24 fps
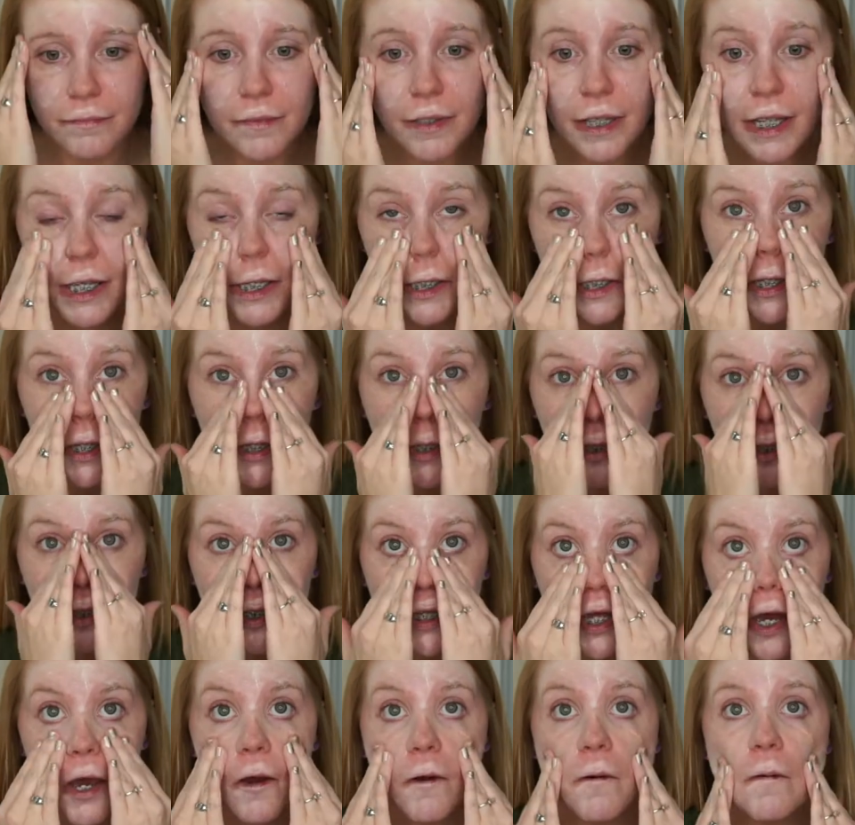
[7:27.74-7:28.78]
This is
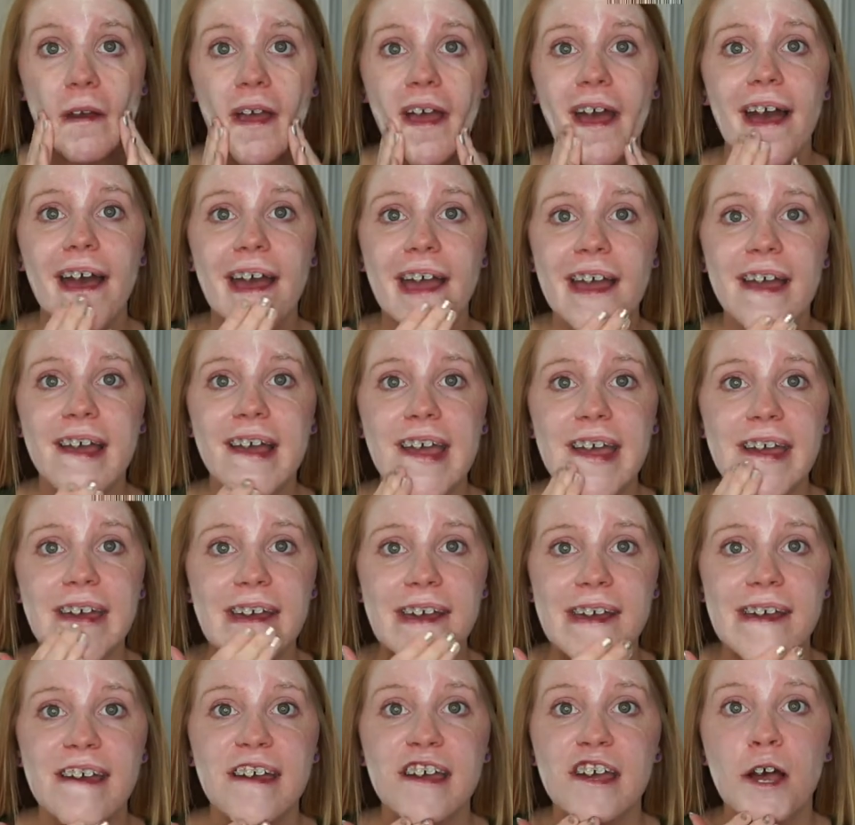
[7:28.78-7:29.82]
so
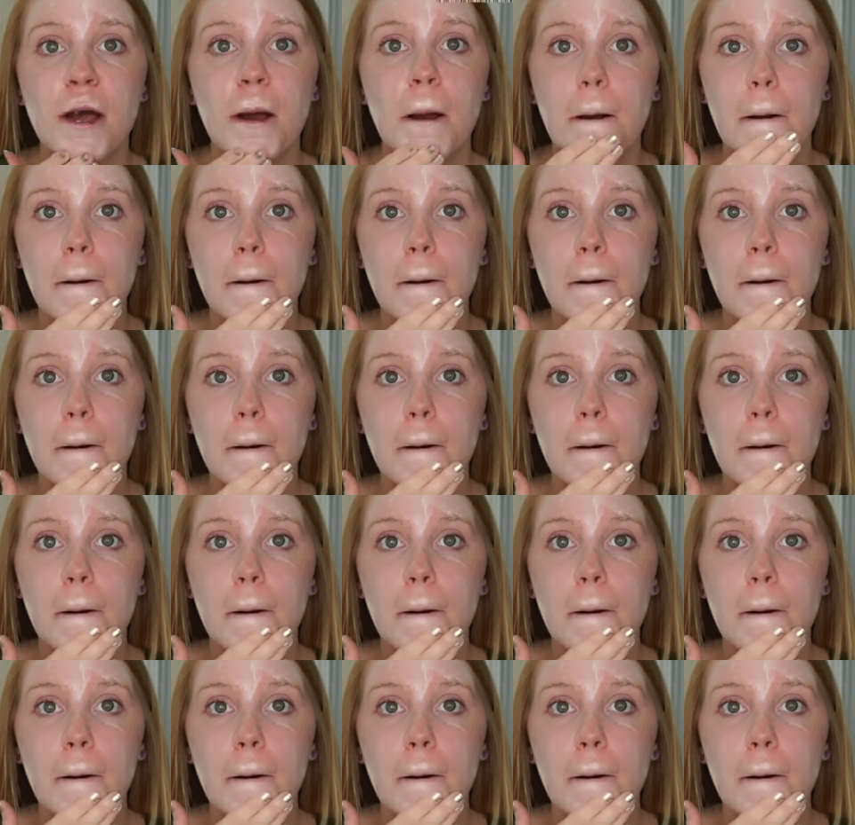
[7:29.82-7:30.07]
cakey.